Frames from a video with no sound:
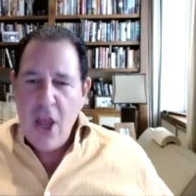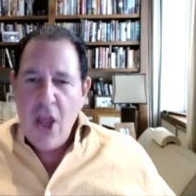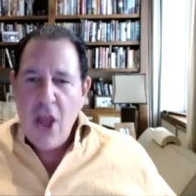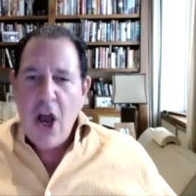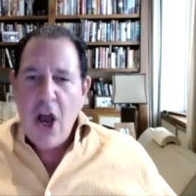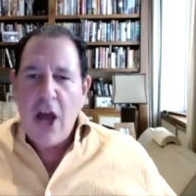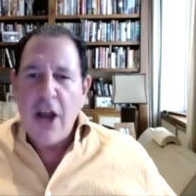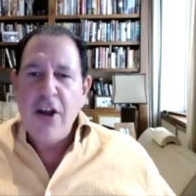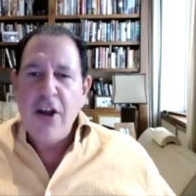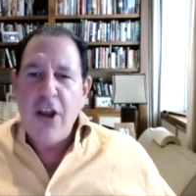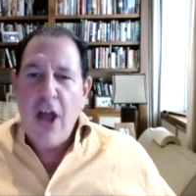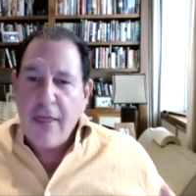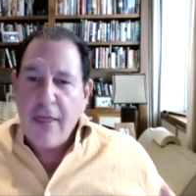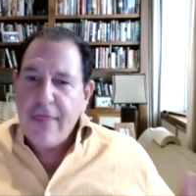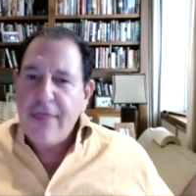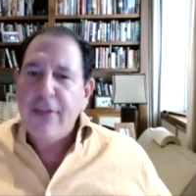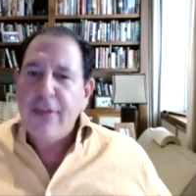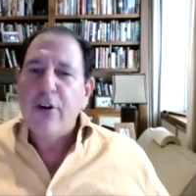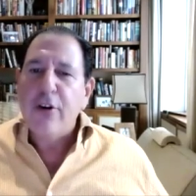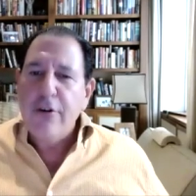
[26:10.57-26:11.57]
an, a
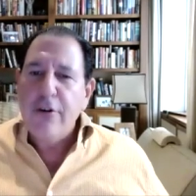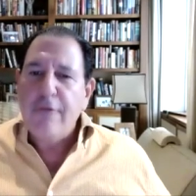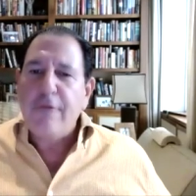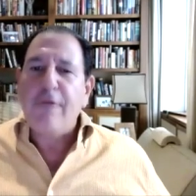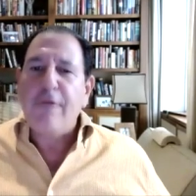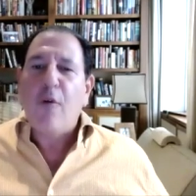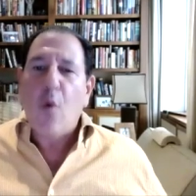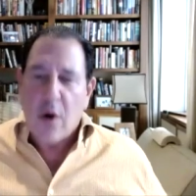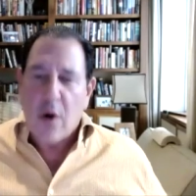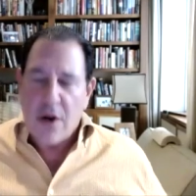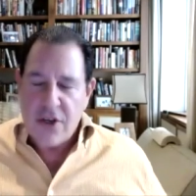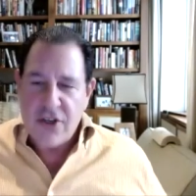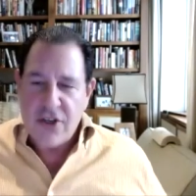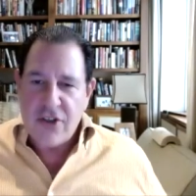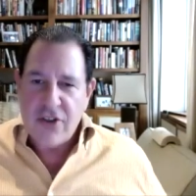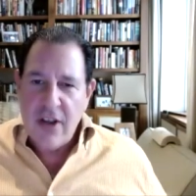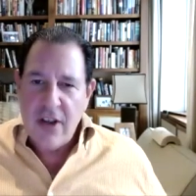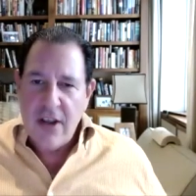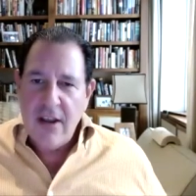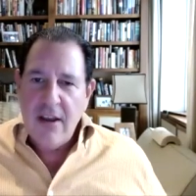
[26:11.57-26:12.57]
third
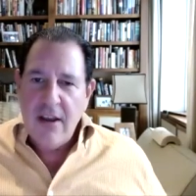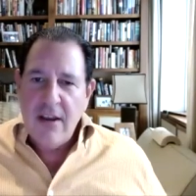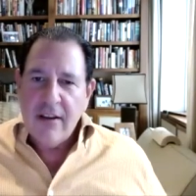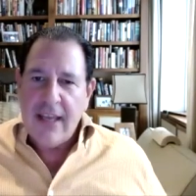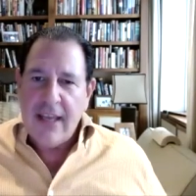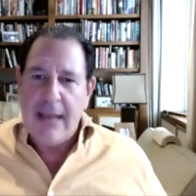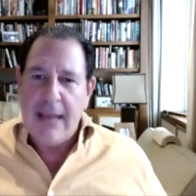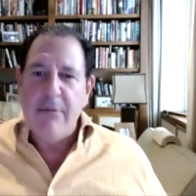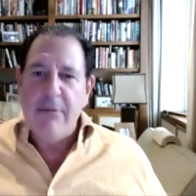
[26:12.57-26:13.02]
force came